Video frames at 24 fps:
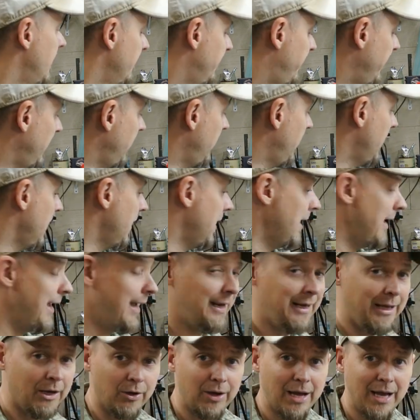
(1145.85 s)
But
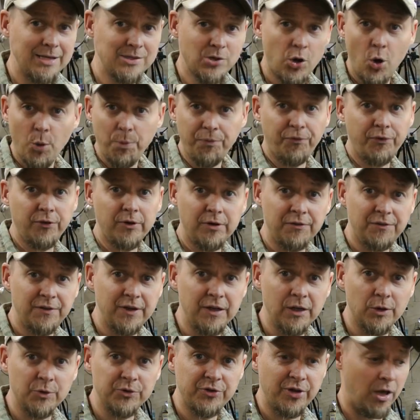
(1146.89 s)
anyhow, guys, hopefully the
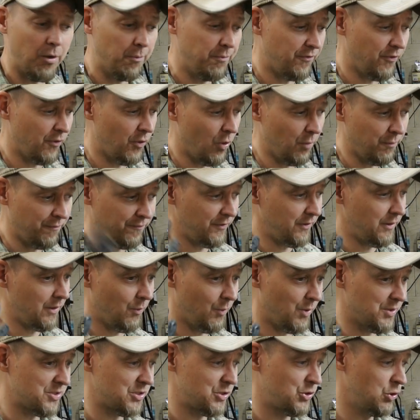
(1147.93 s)
video was helpful. Hopefully it
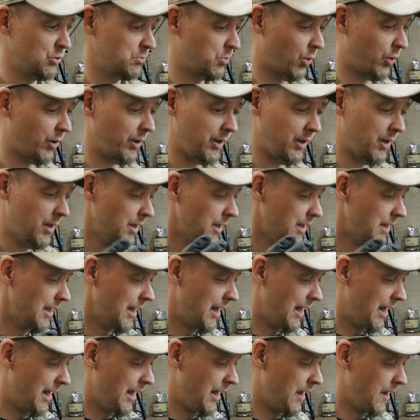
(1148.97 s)
wasn't too boring.
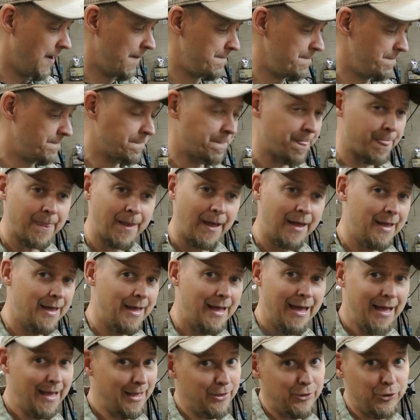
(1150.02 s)
Um,
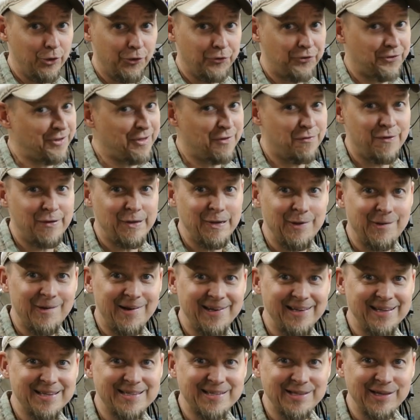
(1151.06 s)
You'll see a video
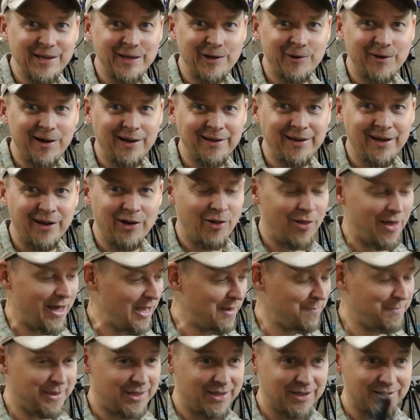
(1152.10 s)
on this later on down the
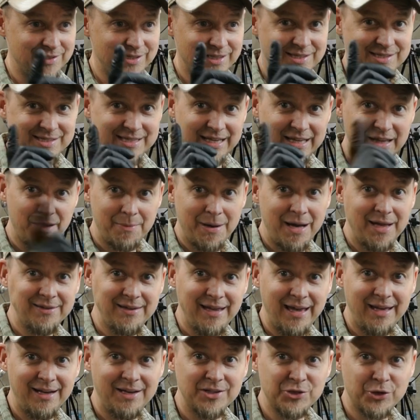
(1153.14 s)
line, because like I said, the
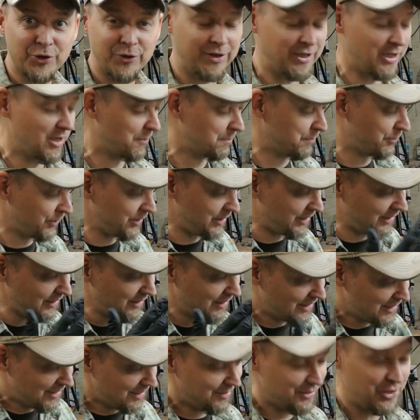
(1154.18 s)
Montana's already
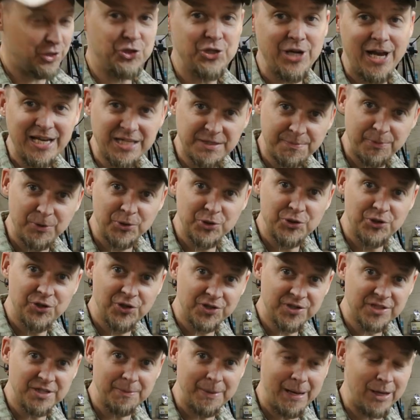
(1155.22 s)
completed, the Jasper's
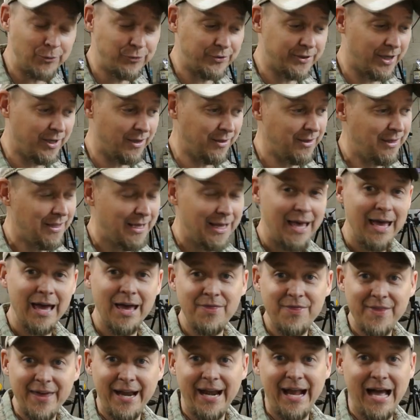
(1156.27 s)
just about done,
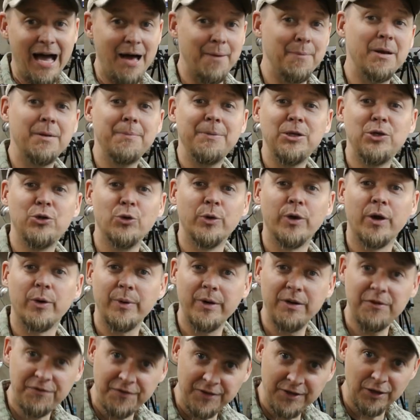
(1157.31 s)
and then I'm going to be doing a
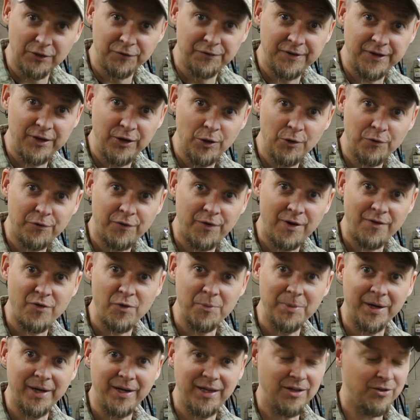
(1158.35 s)
reveal video for
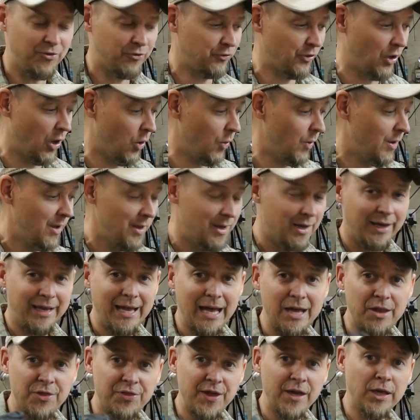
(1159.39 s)
everybody. So
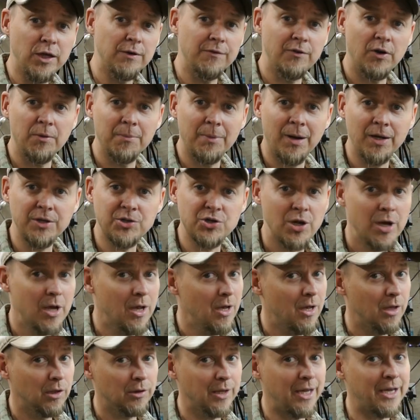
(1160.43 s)
again, thank you very much.
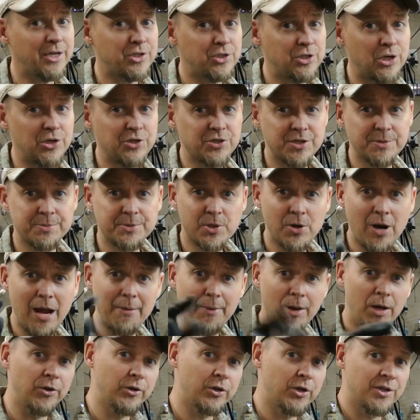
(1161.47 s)
Like, share, subscribe,
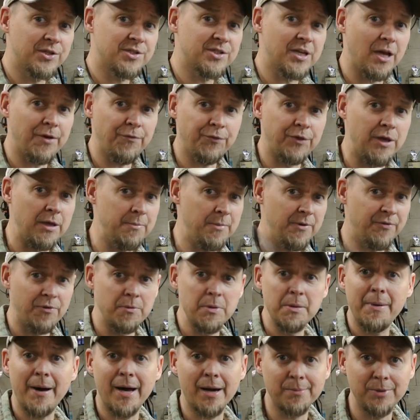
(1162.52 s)
all the good stuff. Keep me
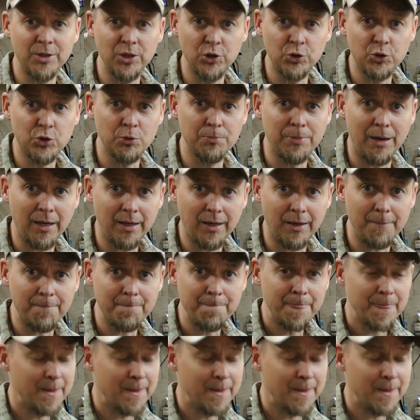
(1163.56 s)
from the bottom of the YouTube bucket.